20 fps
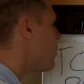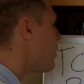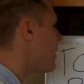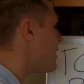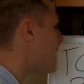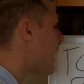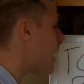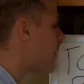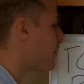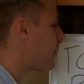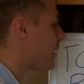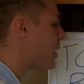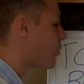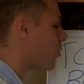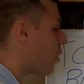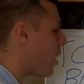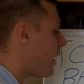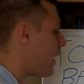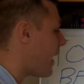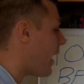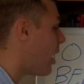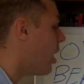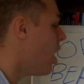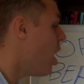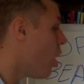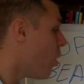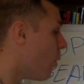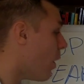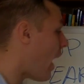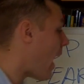what is happening right now.
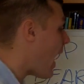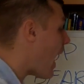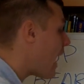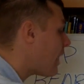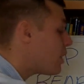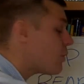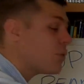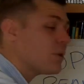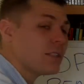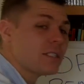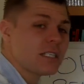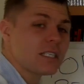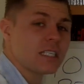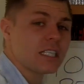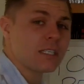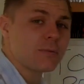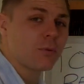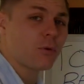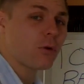We're at the resistance